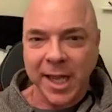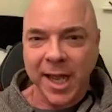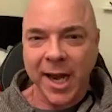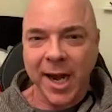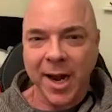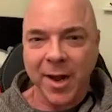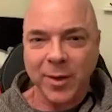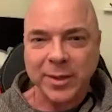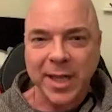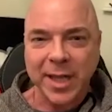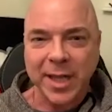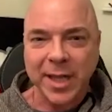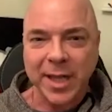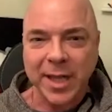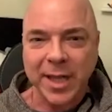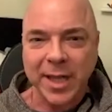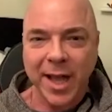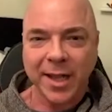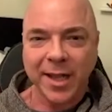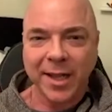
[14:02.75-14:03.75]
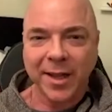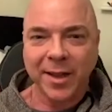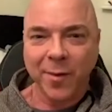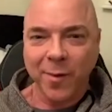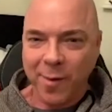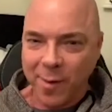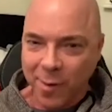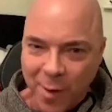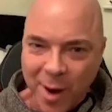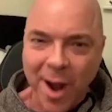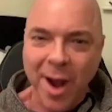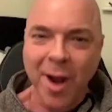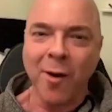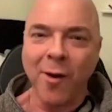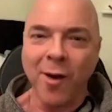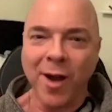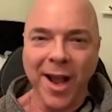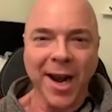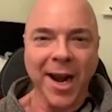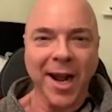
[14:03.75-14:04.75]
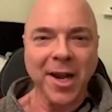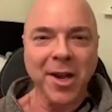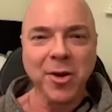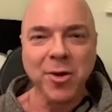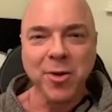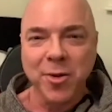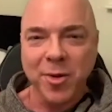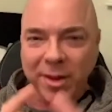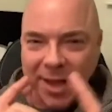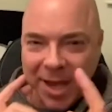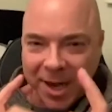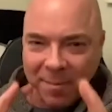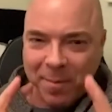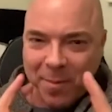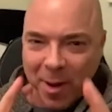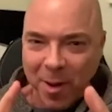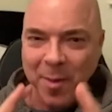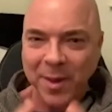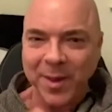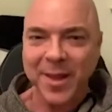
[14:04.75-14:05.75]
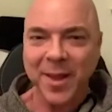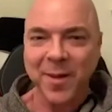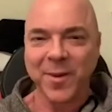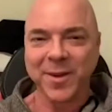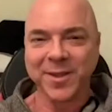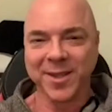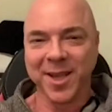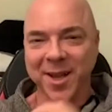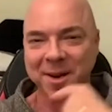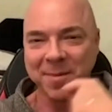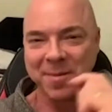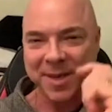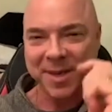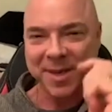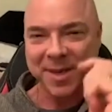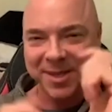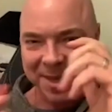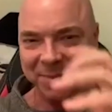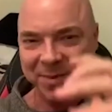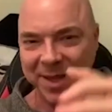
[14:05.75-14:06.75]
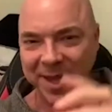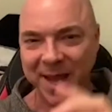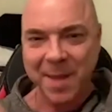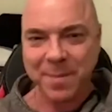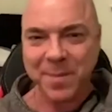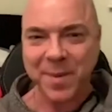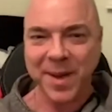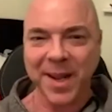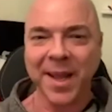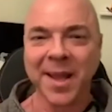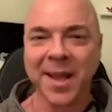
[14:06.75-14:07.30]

And I was like, wow. And I knew at that moment there was going to be something happening